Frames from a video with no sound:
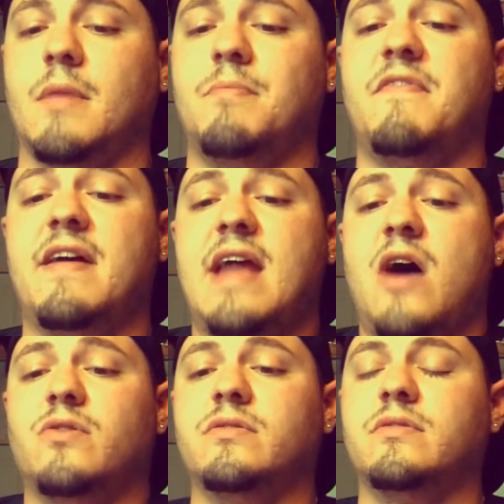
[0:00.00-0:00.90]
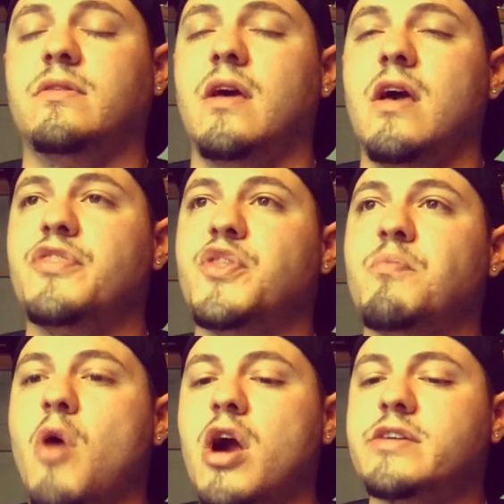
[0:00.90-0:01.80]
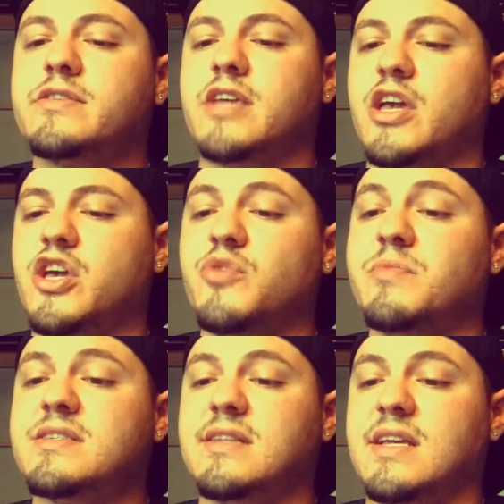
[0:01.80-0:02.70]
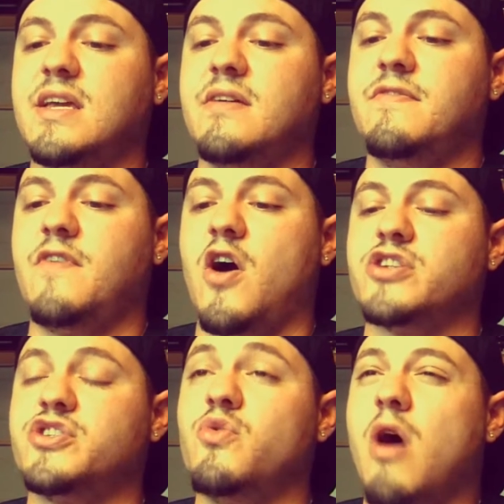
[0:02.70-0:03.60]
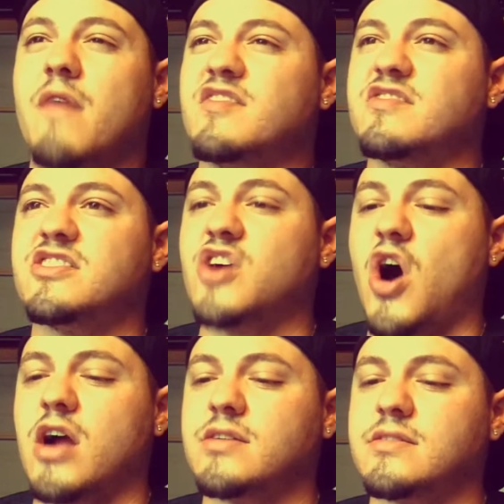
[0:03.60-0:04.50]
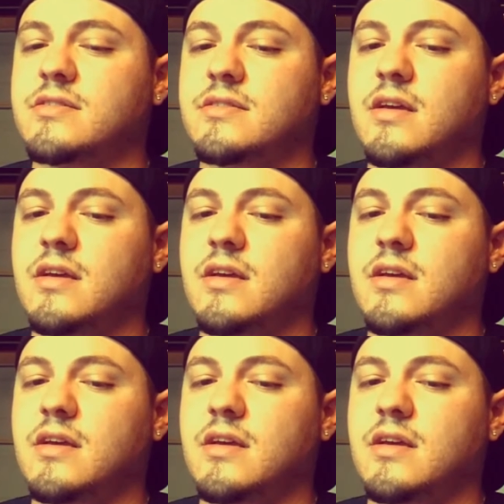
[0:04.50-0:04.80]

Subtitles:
But Van Houten, the marks humans leave are too often scars.